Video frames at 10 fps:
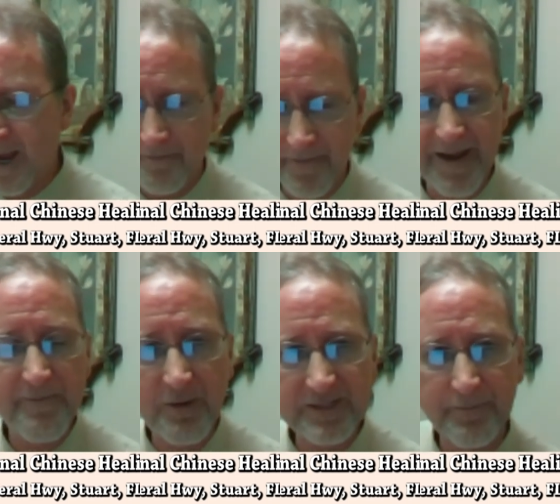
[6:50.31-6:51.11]
and
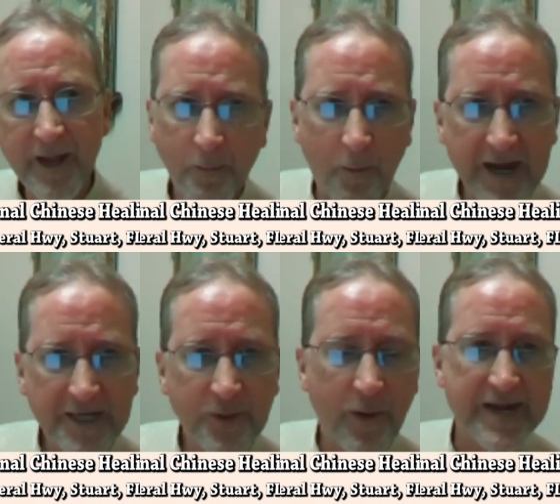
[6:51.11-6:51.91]
most, why
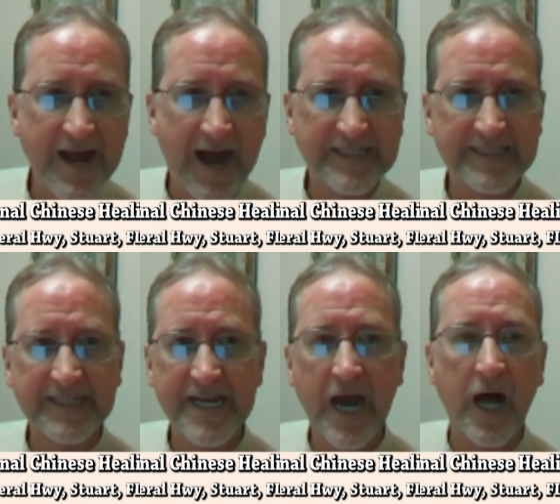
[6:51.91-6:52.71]
do I not
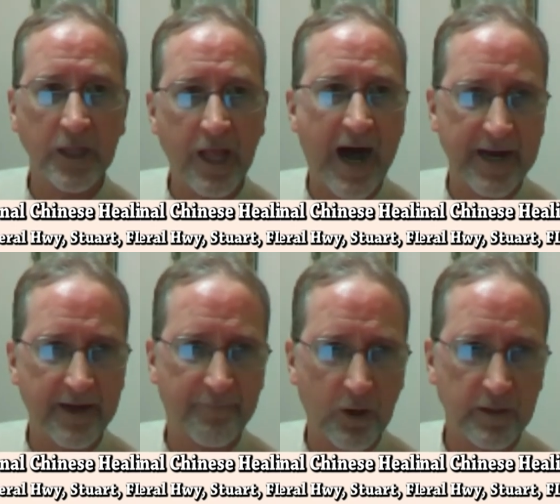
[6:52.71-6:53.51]
see a lot
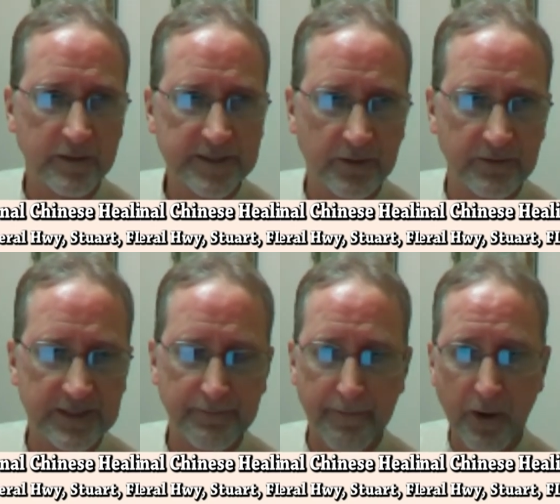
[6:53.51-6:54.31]
of gallstones
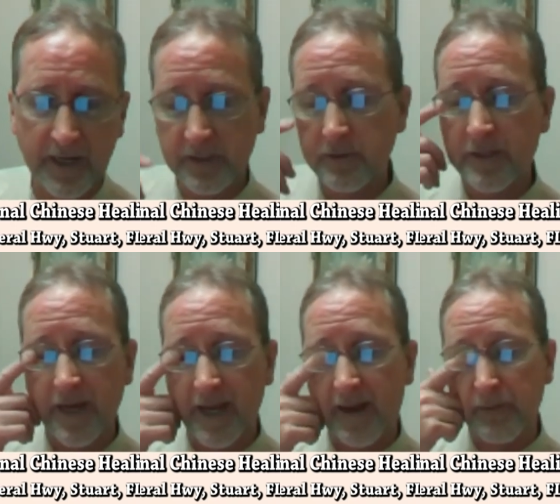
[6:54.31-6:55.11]
in my practice? You'd
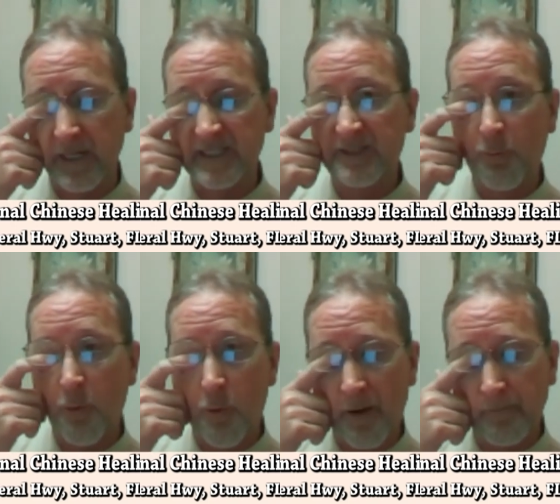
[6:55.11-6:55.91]
think I'd be
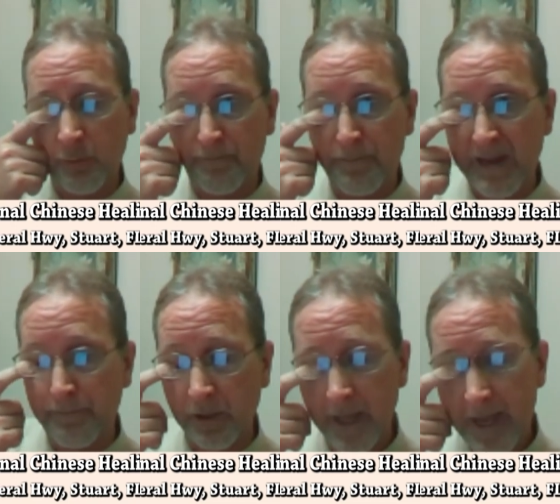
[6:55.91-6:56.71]
swarmed with
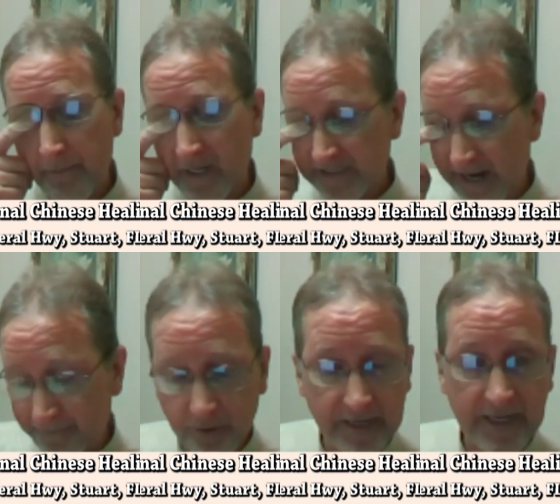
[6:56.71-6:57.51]
people because
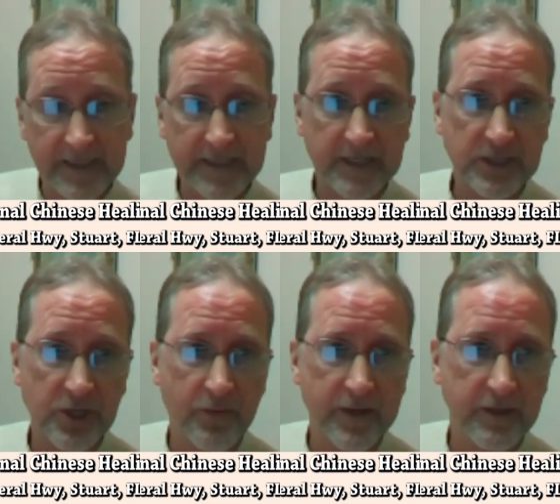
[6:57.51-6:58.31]
after I get done
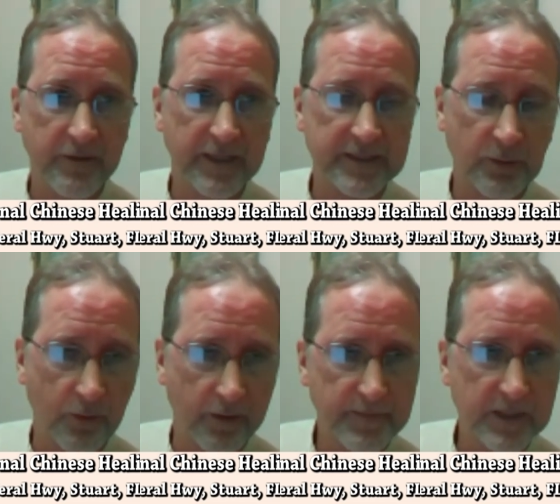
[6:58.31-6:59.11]
showing you this
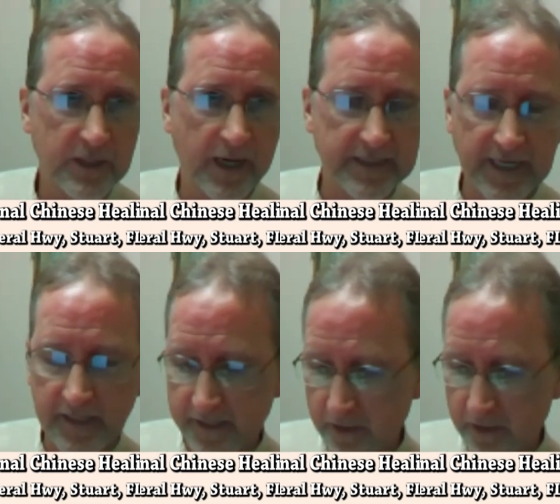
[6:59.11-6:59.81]
or uh, telling